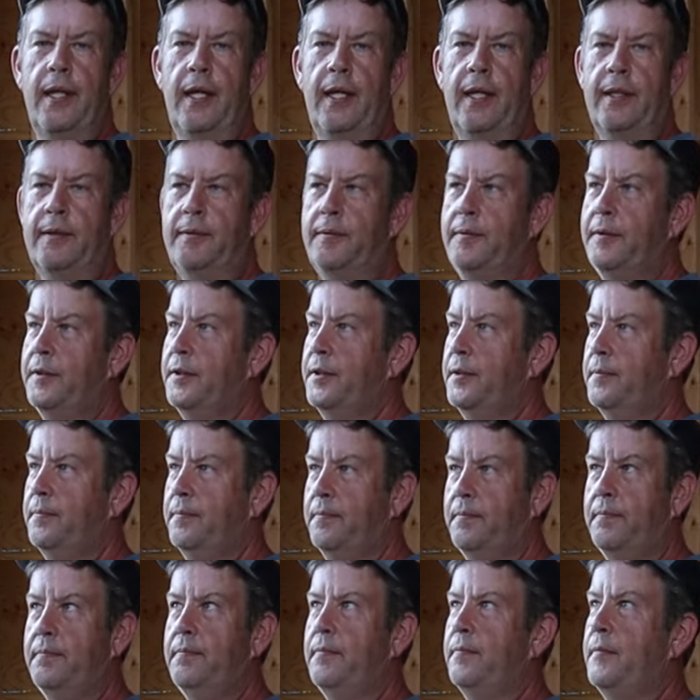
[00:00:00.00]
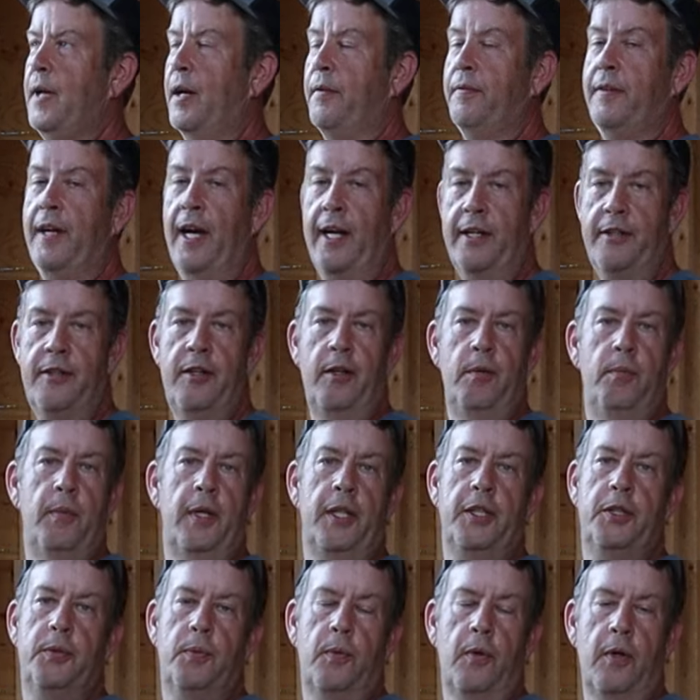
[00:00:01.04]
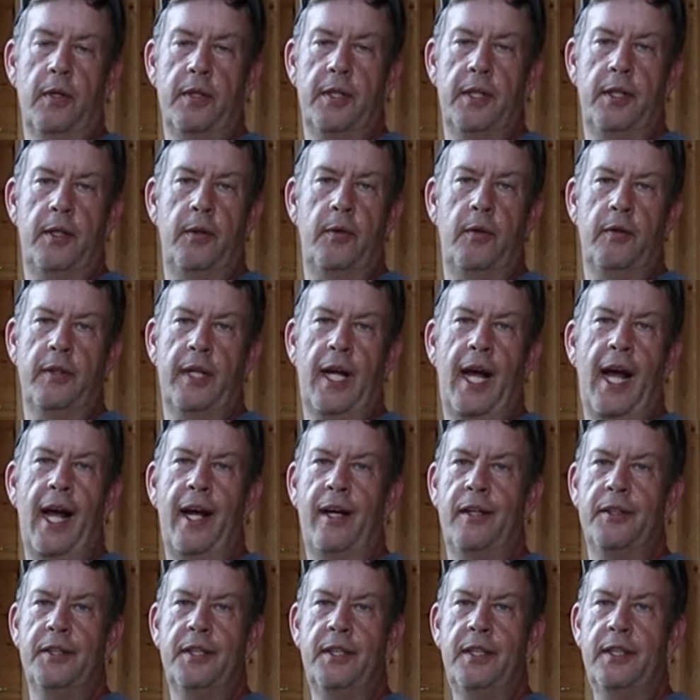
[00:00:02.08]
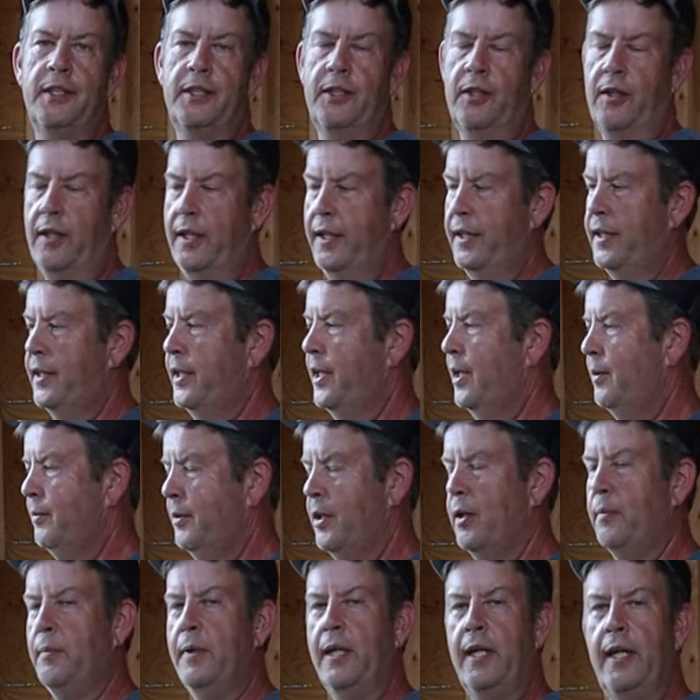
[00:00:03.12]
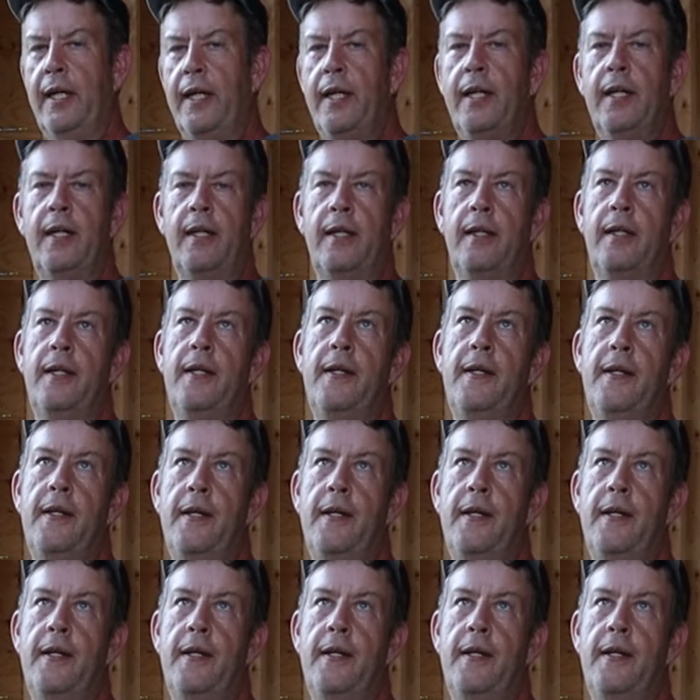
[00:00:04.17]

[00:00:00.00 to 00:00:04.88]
I just, I've got too much work to do on the house here, so I ended up coming here and